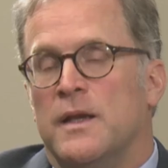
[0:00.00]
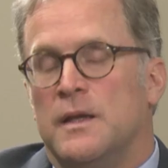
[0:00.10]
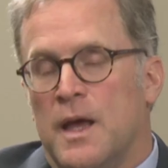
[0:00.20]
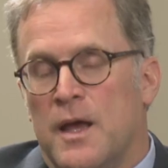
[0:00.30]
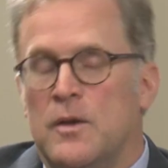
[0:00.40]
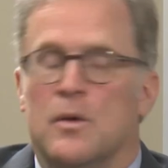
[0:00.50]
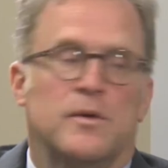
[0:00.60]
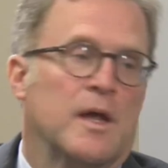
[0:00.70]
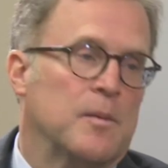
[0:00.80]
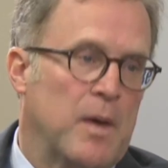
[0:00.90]
Yeah, no
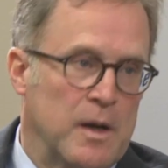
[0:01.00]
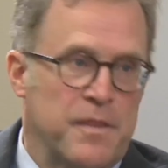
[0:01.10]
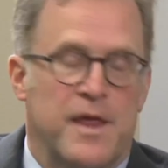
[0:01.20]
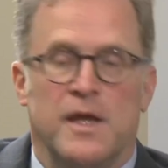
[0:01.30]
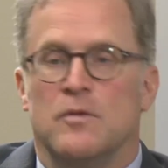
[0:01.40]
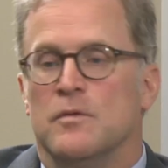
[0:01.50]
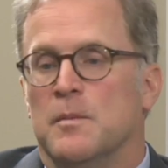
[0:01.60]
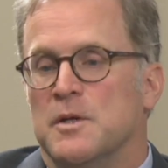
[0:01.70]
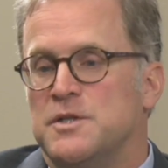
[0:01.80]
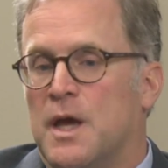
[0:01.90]
doubt about it. Thank you very
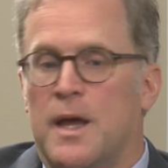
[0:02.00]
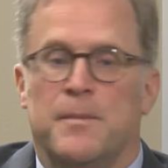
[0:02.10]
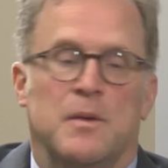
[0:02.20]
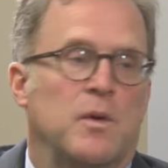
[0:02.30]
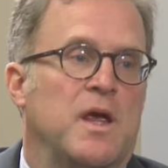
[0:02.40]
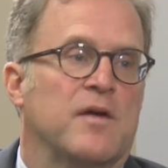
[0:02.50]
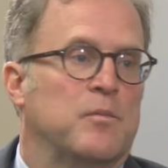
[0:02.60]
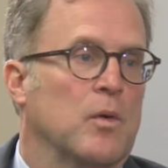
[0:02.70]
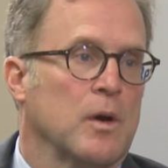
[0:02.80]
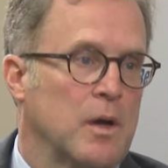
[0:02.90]
much. Yeah, I mean, we have
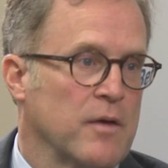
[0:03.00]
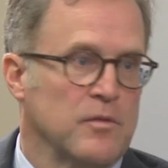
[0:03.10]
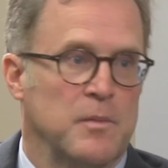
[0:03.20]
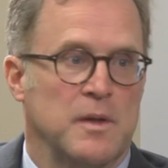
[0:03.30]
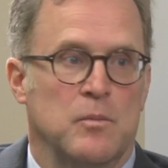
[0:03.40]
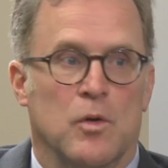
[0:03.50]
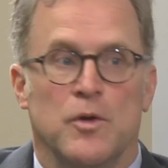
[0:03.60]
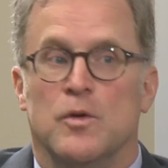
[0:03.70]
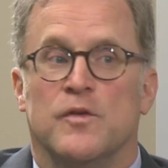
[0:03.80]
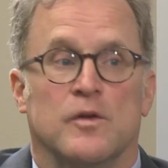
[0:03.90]
more government, more
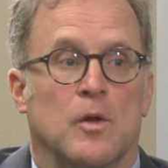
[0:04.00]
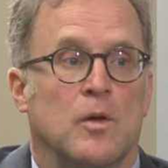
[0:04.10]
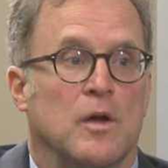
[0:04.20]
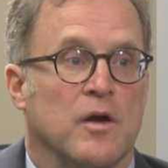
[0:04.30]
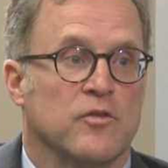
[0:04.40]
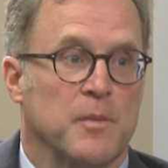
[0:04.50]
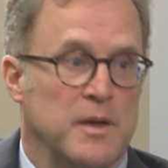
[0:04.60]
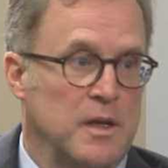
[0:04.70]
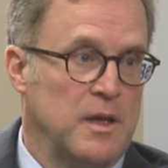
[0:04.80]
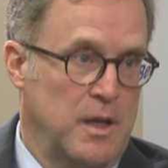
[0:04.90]
units of local
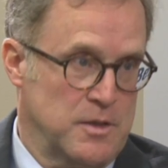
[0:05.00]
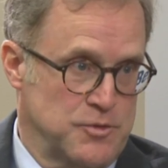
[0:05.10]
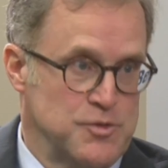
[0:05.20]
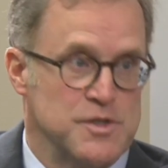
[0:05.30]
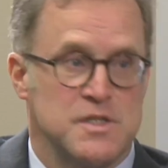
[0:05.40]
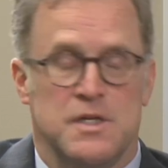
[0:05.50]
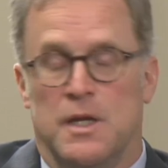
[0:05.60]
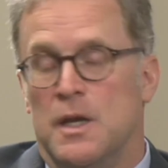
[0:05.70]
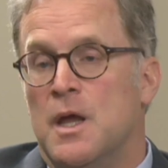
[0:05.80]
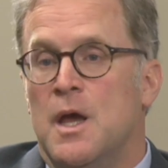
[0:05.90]
government, as you just
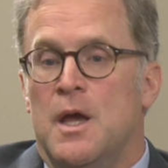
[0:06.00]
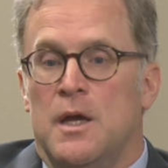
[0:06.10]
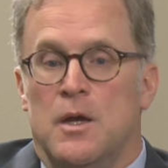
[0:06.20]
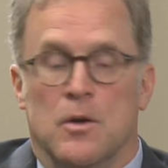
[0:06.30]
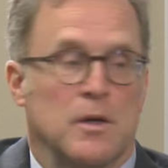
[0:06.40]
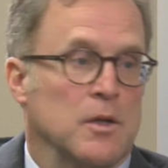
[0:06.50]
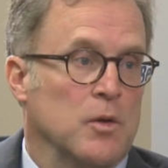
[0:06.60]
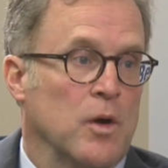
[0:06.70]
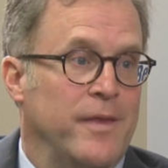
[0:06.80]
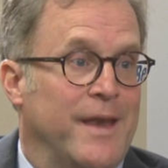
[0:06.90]
stated, here in
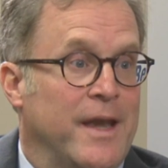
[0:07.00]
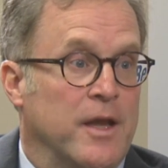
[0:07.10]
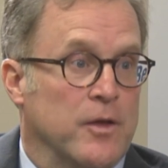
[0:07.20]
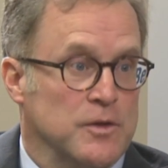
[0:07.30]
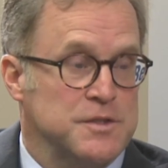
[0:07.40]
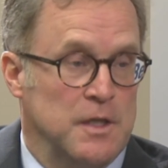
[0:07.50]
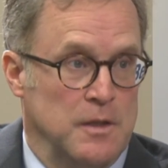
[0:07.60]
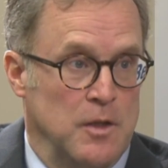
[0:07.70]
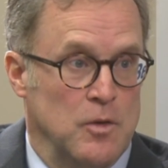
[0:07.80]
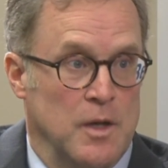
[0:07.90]
Illinois than any other state in the
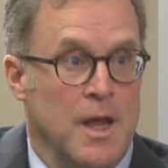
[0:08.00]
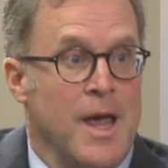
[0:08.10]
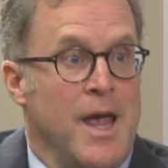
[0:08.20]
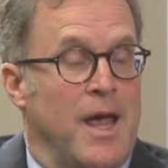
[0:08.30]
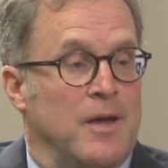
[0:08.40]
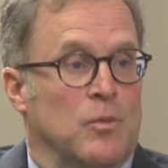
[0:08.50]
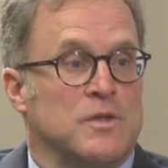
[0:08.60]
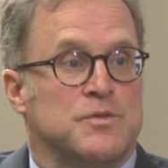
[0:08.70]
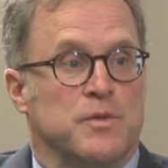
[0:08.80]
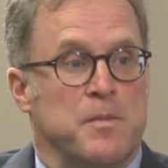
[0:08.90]
union. And
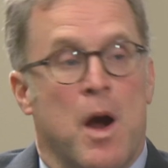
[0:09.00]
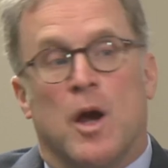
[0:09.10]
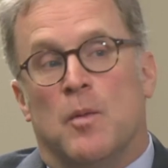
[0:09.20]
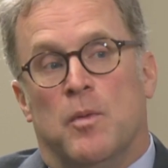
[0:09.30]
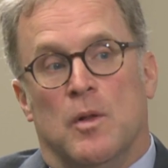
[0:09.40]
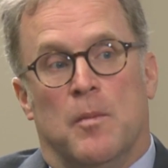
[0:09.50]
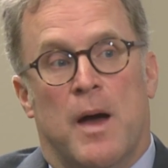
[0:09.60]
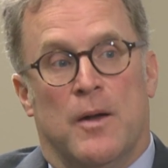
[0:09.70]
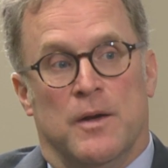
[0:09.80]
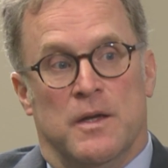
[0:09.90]
what's remarkable
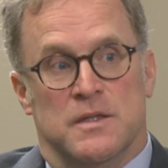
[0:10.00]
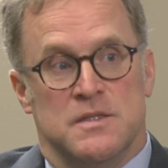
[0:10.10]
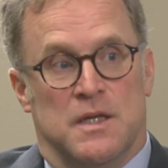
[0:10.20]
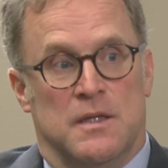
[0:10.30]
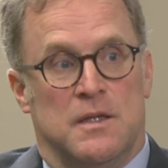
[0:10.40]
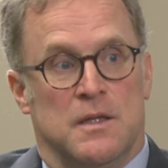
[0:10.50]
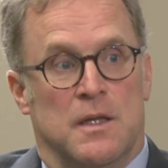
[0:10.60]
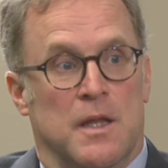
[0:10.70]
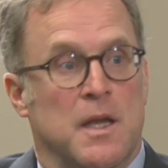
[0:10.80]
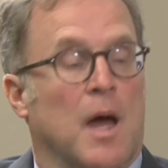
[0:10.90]
about it is that
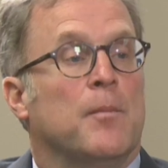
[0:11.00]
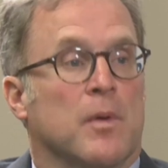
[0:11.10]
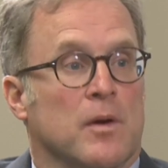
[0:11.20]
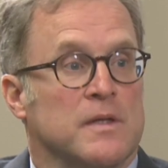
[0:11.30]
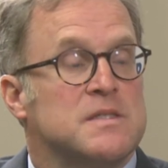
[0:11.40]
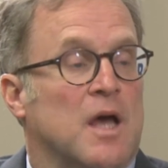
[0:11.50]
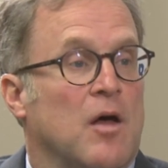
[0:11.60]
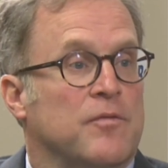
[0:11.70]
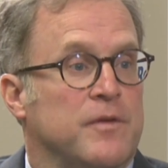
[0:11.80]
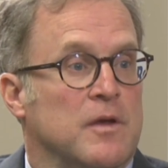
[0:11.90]
the number
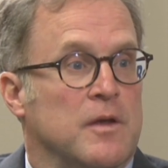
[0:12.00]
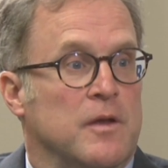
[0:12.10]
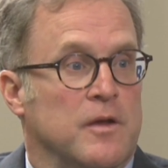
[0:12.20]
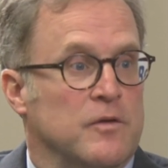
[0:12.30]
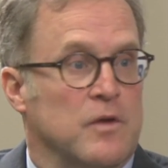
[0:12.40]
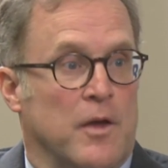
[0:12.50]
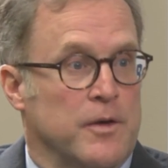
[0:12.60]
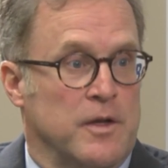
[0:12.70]
itself is an